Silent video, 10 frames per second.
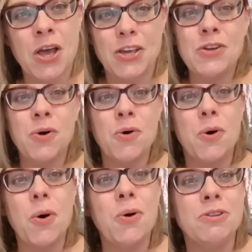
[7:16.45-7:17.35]
you know,
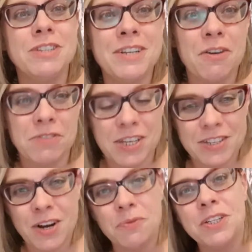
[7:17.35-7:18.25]
old enough that
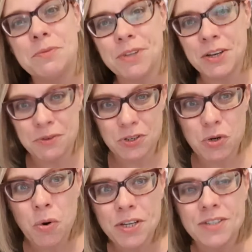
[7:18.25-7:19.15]
he's not really playing with
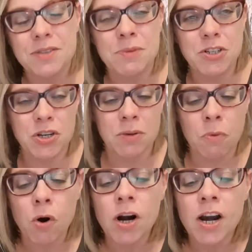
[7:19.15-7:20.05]
toys as much
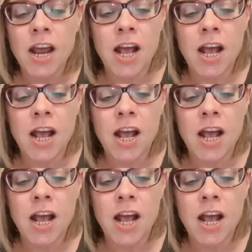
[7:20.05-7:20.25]
anymore,